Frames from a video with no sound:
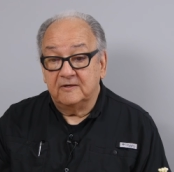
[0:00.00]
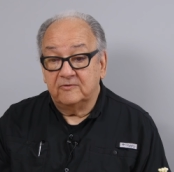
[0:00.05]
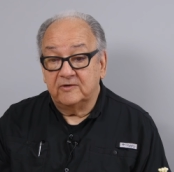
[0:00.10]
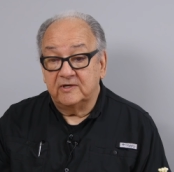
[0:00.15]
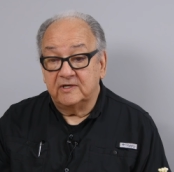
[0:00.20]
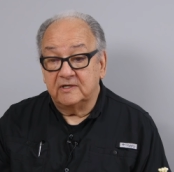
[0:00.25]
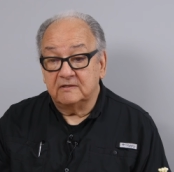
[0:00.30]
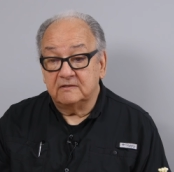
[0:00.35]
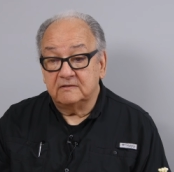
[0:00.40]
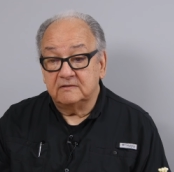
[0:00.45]

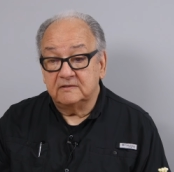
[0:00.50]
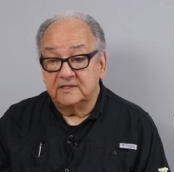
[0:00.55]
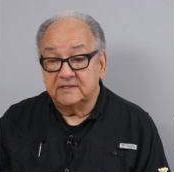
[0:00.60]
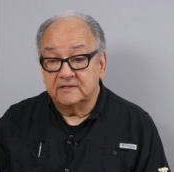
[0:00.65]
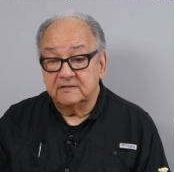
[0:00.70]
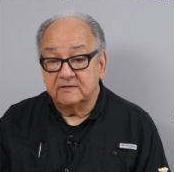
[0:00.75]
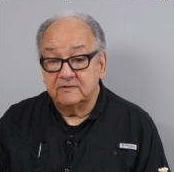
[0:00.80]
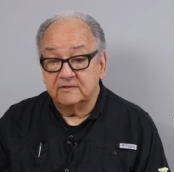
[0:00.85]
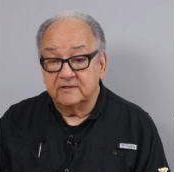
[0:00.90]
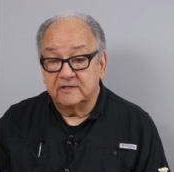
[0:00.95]
Well,
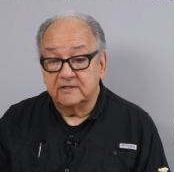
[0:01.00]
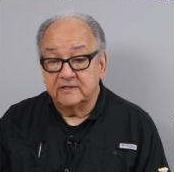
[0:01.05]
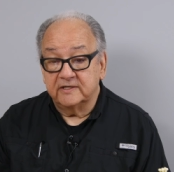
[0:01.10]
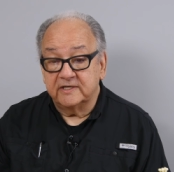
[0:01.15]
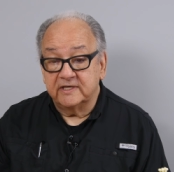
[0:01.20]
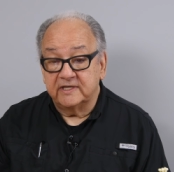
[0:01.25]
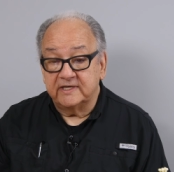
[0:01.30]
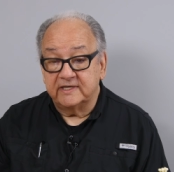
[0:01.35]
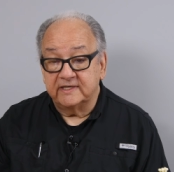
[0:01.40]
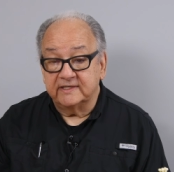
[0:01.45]
let's
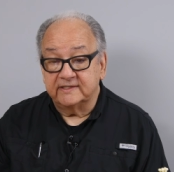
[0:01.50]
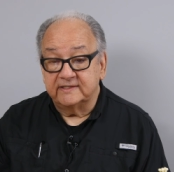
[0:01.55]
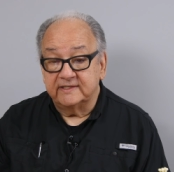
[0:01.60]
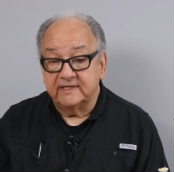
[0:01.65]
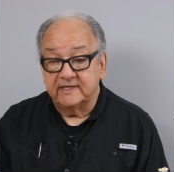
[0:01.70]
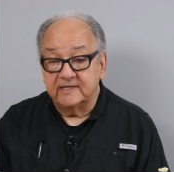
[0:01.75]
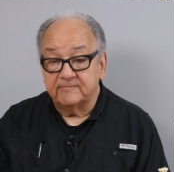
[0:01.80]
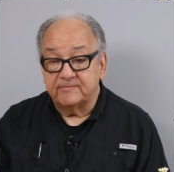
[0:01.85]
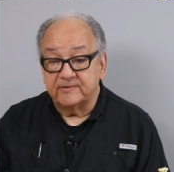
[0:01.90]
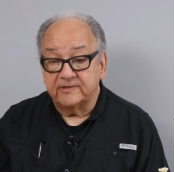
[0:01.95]
look at an
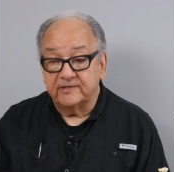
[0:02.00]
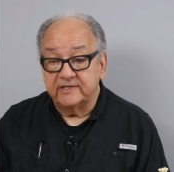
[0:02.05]
example.